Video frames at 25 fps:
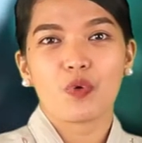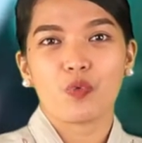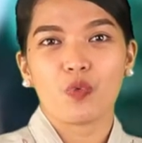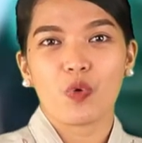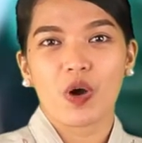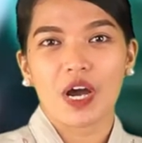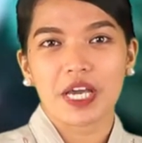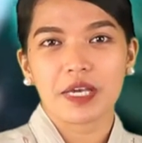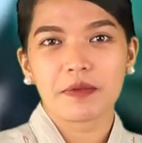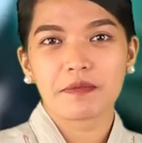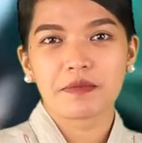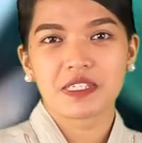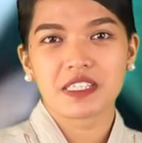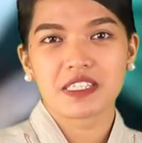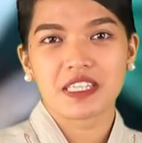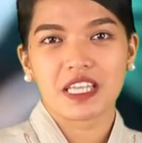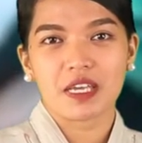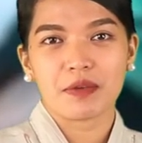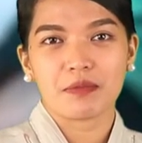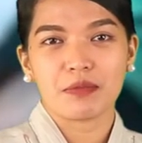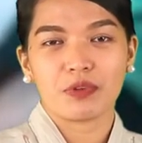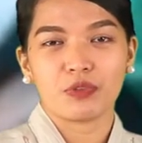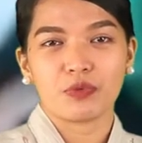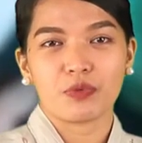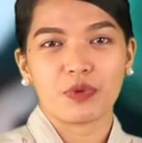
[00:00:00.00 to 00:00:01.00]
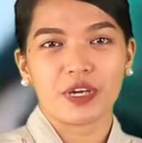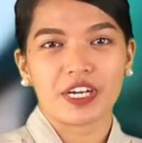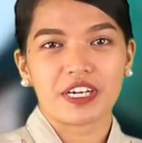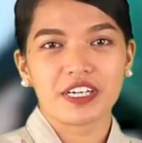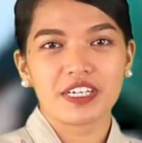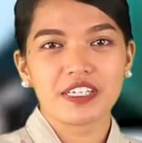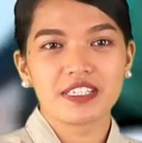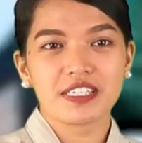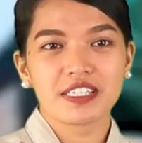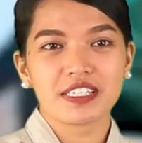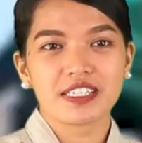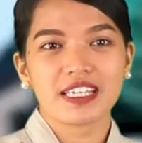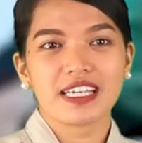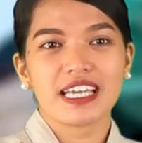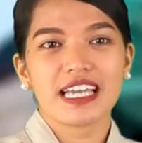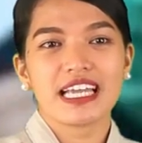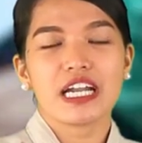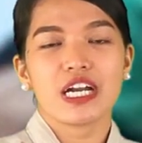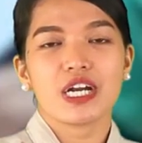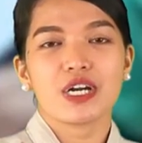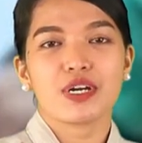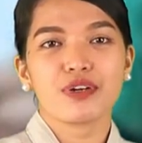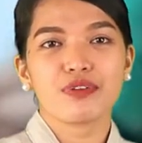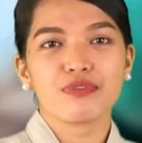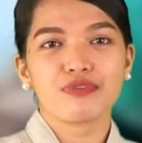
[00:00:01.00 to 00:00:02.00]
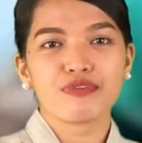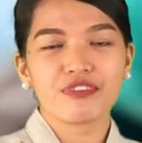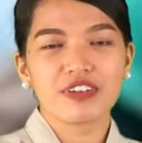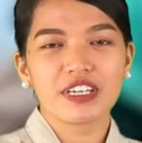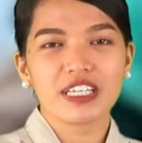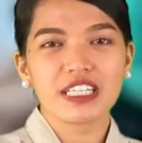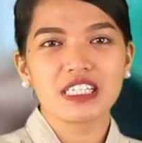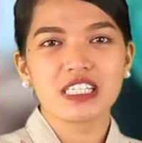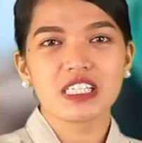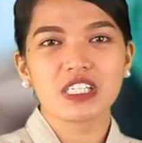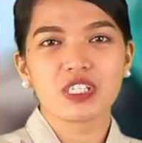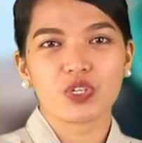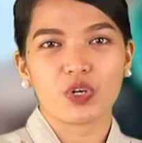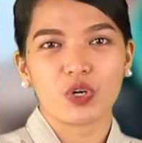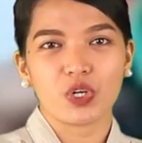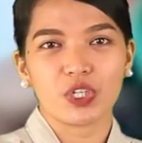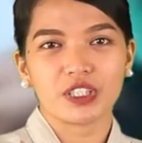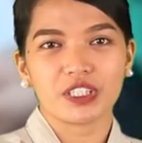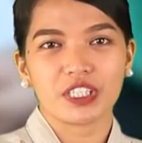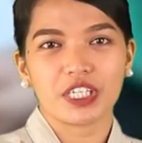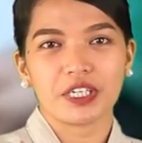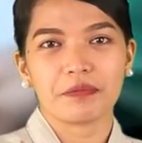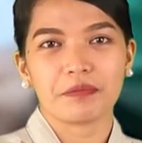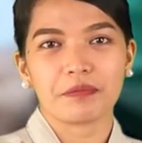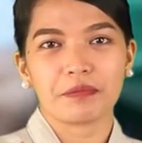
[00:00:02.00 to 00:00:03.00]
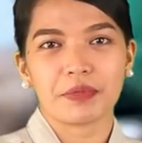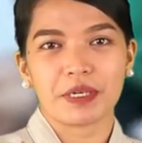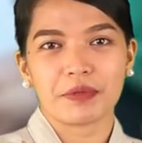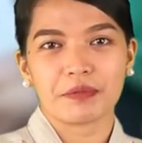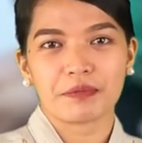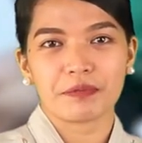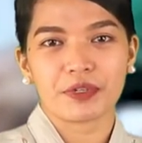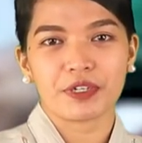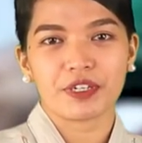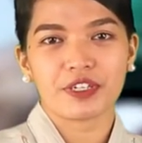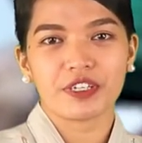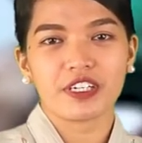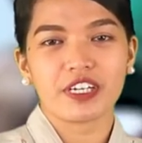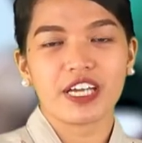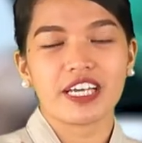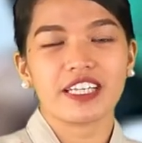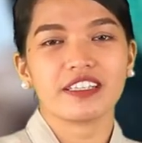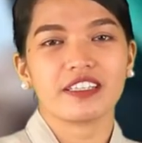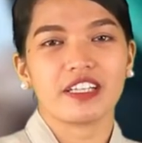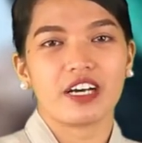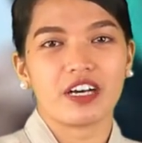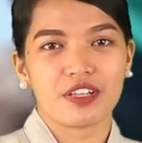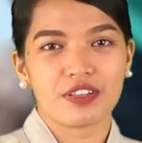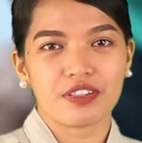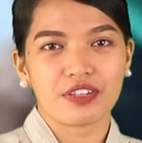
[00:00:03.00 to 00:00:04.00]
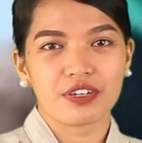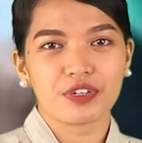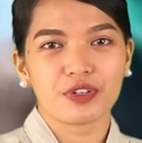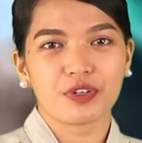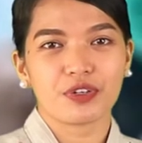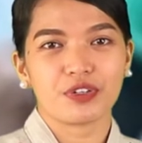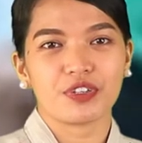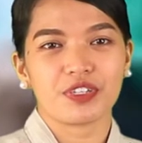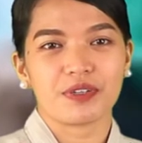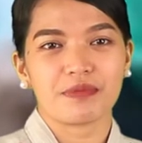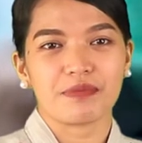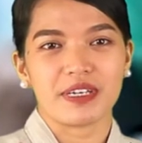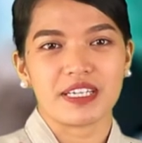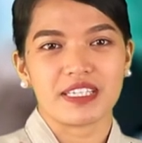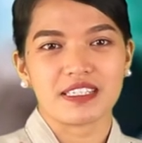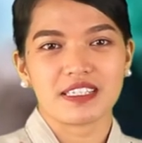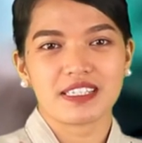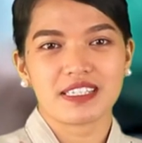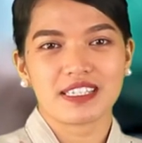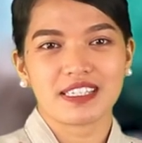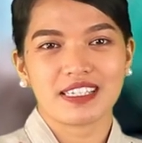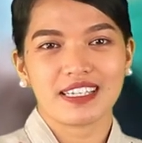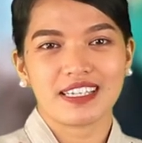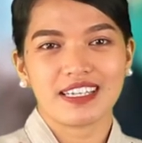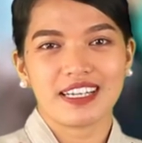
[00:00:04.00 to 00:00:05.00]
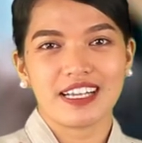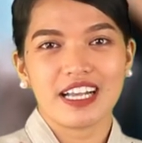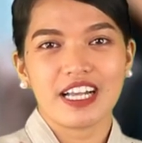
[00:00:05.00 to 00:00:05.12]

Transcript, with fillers: wipes tablewares, refill salt and pepper and other condiments.